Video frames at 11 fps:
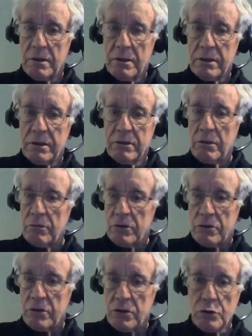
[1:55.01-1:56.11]
You don't
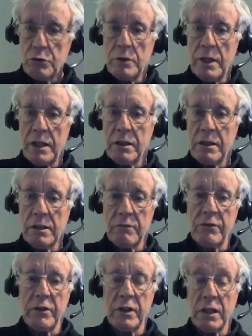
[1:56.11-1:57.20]
do that kind of
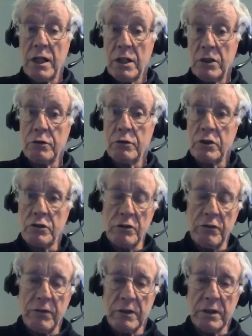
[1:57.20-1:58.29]
thing and do it
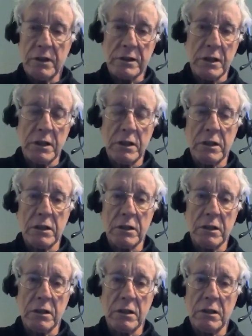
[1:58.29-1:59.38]
joyfully as they did
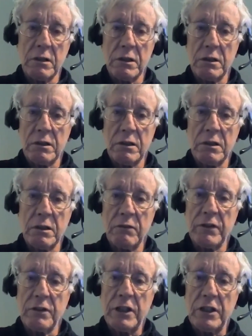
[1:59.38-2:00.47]
if
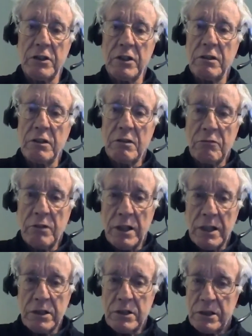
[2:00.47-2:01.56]
it didn't
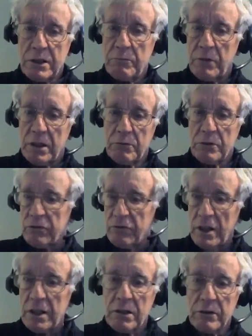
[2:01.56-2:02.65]
relate to something that was
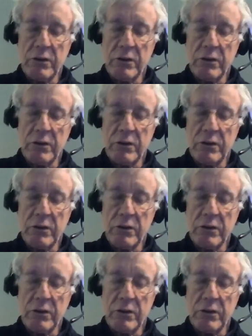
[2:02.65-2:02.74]
vital to